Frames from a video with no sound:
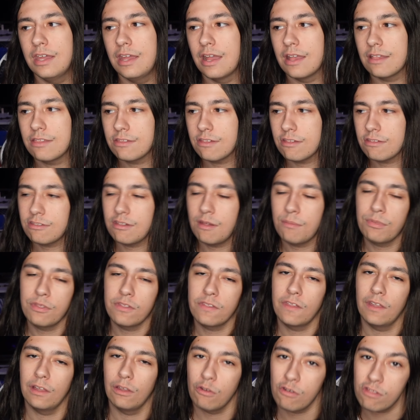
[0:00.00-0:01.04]
It's just
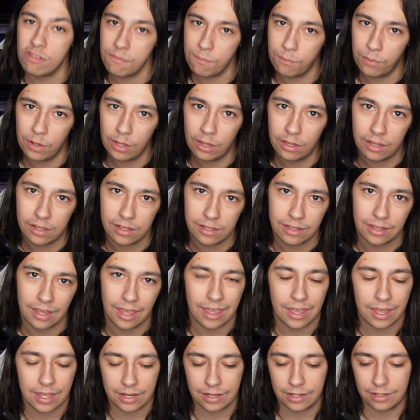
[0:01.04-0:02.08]
something that looks appealing
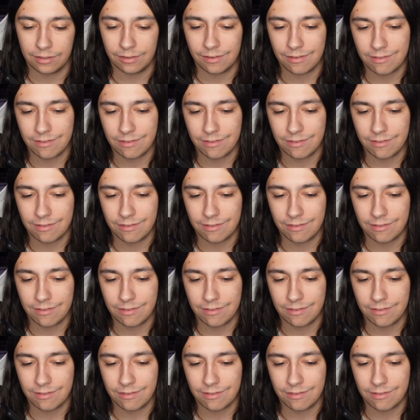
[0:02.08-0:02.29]
and it